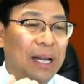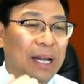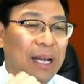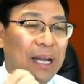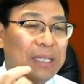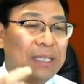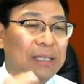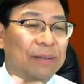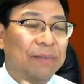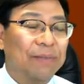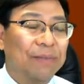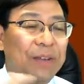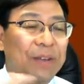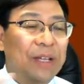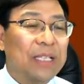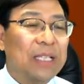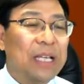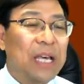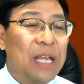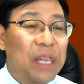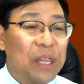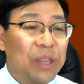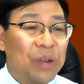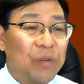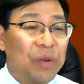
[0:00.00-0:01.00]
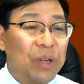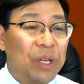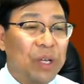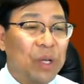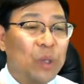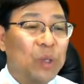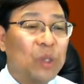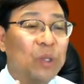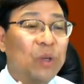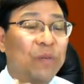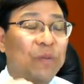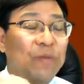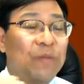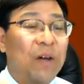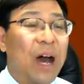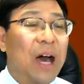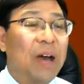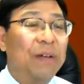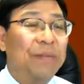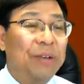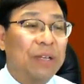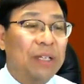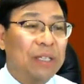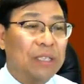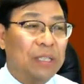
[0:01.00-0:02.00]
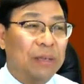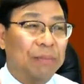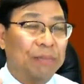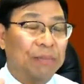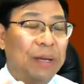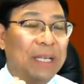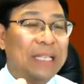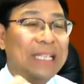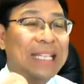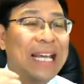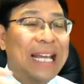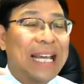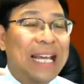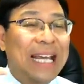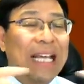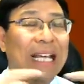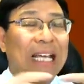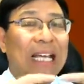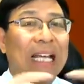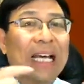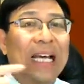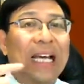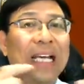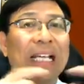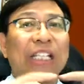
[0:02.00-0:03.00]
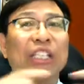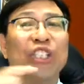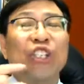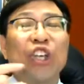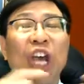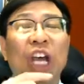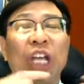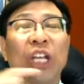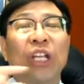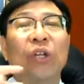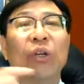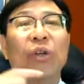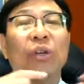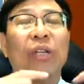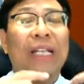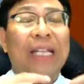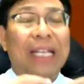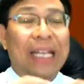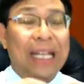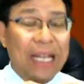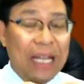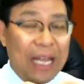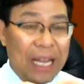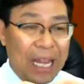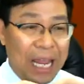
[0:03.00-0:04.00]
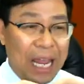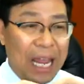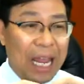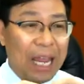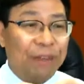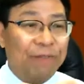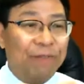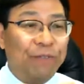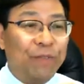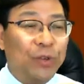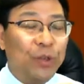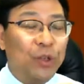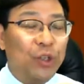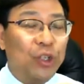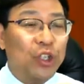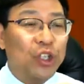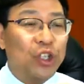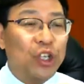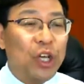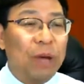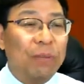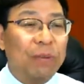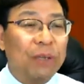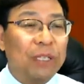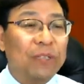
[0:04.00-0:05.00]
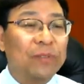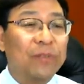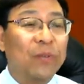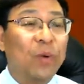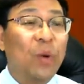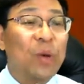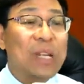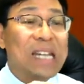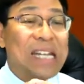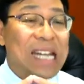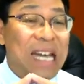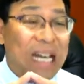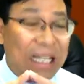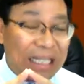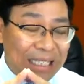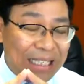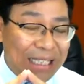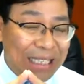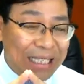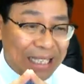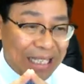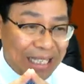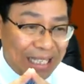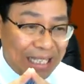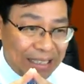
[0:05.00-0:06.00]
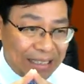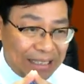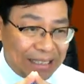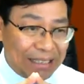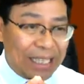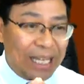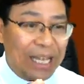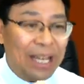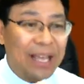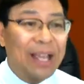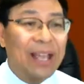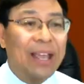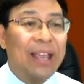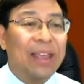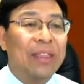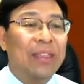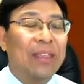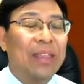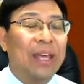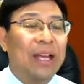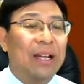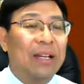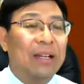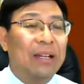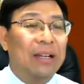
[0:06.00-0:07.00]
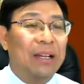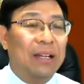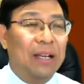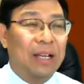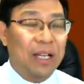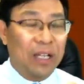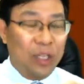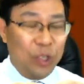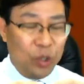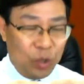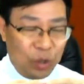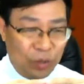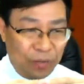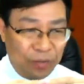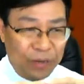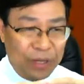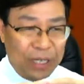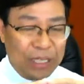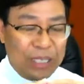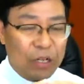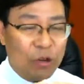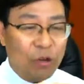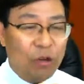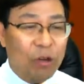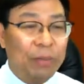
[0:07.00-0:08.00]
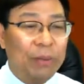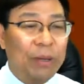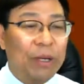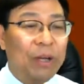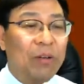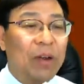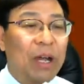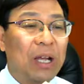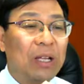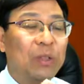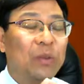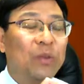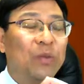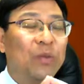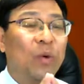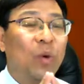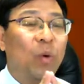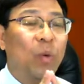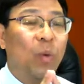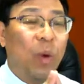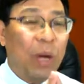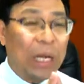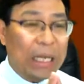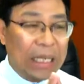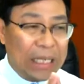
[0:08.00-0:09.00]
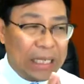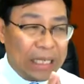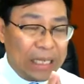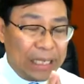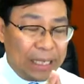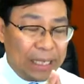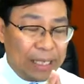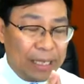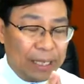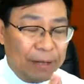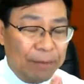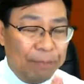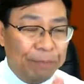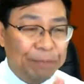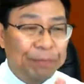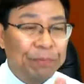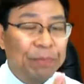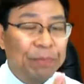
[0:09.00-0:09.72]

some visa 3 years or 5 years. But generally, if your job is for non-skilled, then your visa will be granted for 1 year,